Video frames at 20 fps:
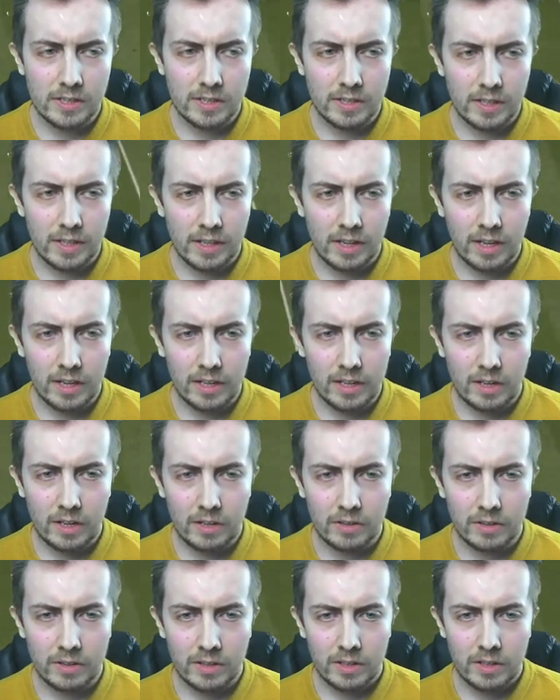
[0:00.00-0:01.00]
I, I
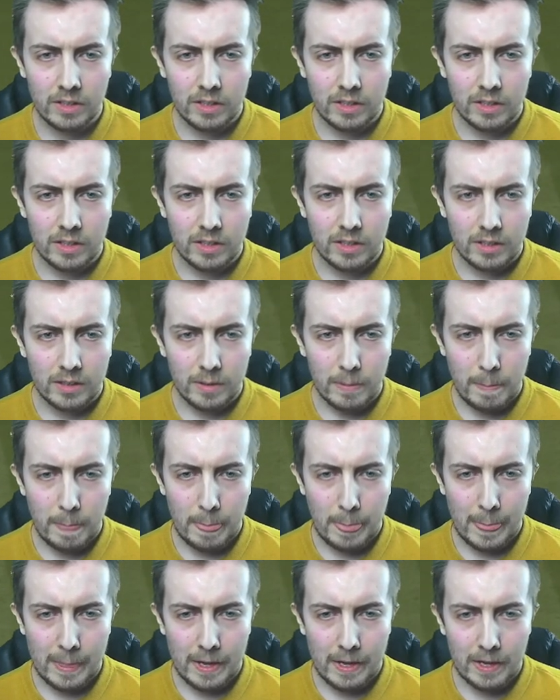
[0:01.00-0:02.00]
can't.
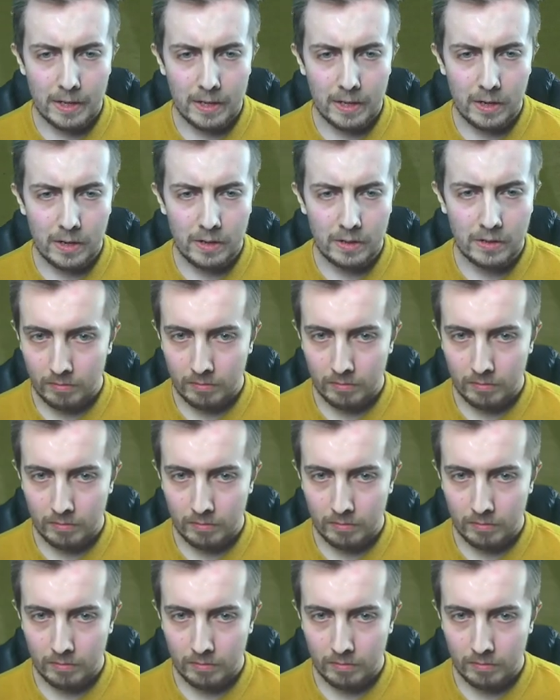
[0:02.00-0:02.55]
I can't.